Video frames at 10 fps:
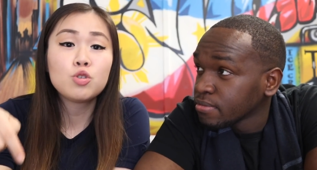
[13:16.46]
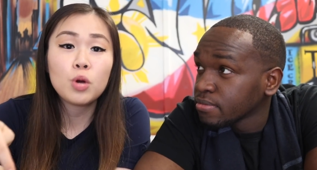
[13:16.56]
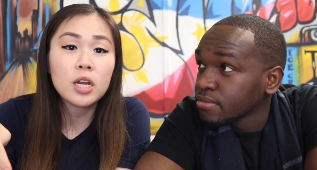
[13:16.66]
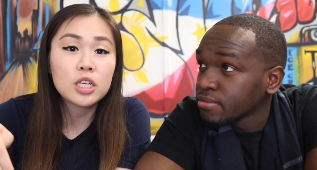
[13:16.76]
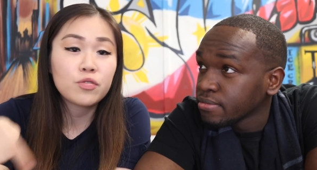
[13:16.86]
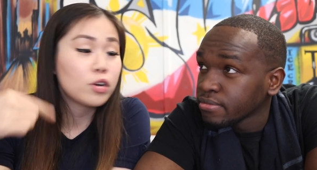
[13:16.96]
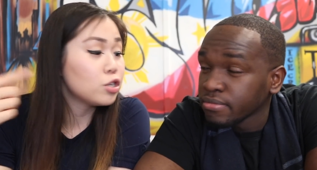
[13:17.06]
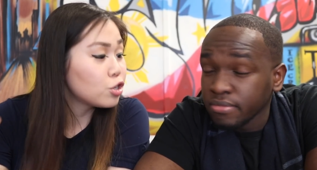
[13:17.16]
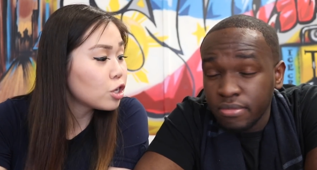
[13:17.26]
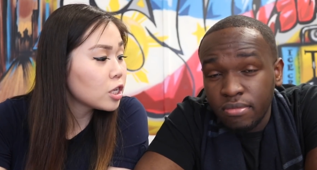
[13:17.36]
Speaker 1: joining us for
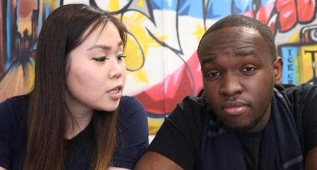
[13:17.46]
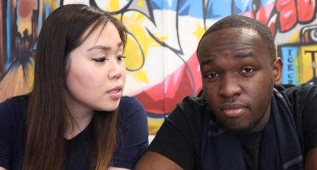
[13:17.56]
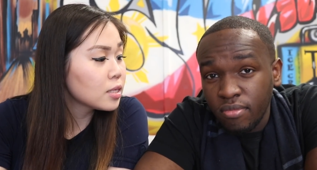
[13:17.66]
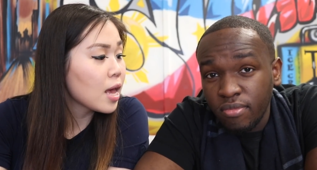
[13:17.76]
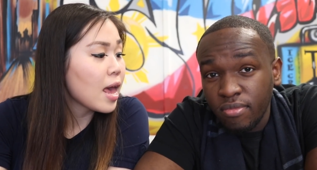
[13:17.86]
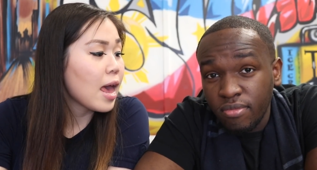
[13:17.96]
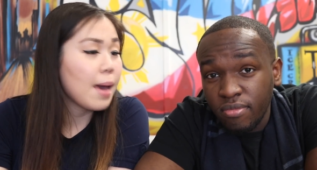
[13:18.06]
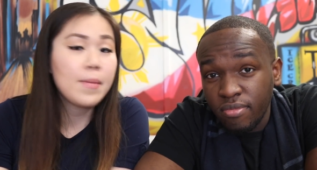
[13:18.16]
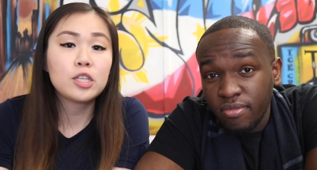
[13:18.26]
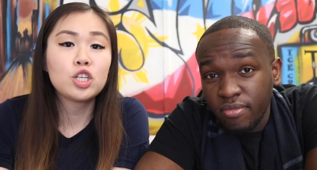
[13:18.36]
our journeys.
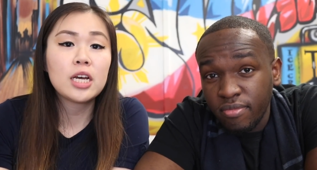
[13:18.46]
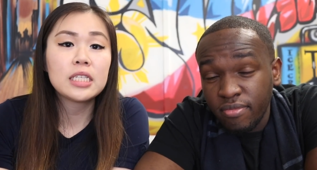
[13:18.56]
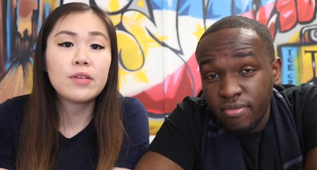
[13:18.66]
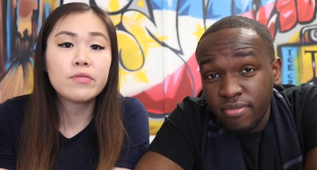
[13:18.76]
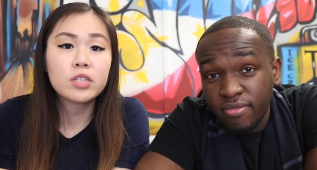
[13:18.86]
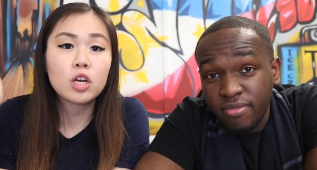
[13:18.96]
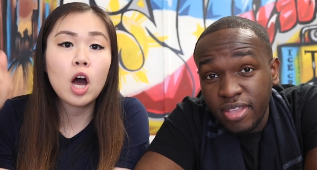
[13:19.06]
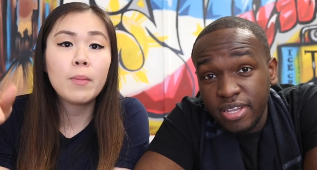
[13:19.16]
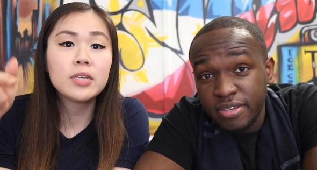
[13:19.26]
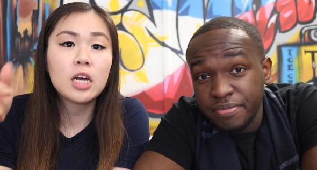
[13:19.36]
And make sure you guys leave us a
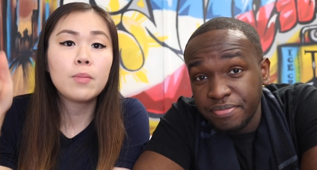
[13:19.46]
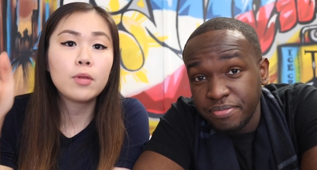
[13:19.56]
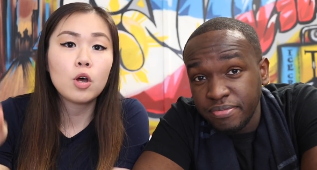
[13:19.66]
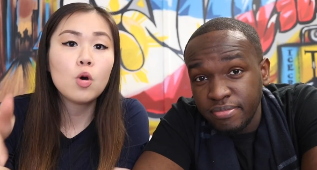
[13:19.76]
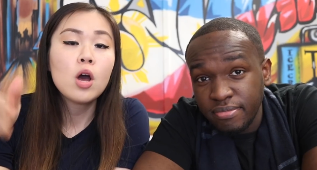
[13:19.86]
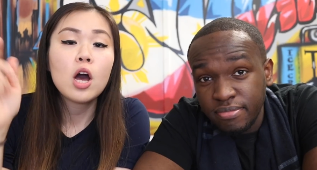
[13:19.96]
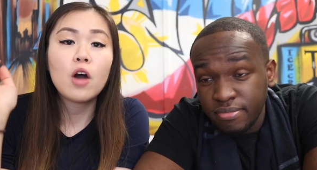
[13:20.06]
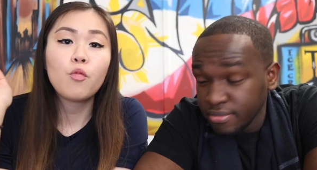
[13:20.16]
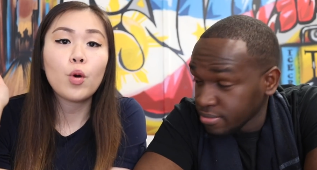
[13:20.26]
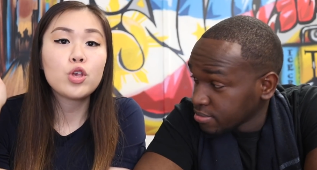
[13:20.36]
comment down below
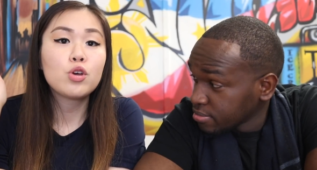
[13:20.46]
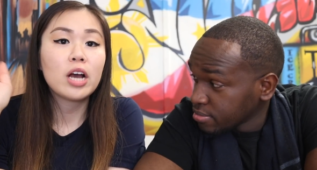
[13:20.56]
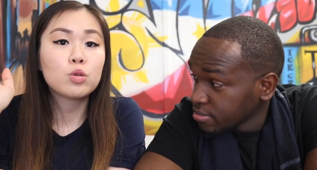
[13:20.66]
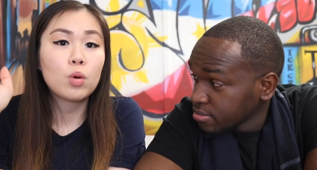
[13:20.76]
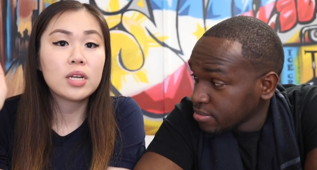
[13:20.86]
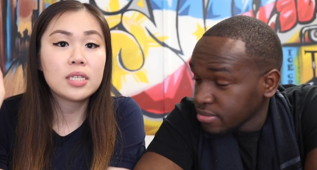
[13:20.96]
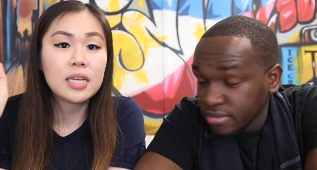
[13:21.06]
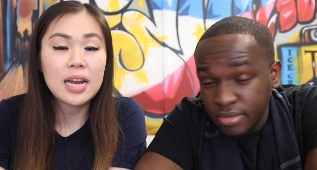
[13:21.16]
of what you guys want to see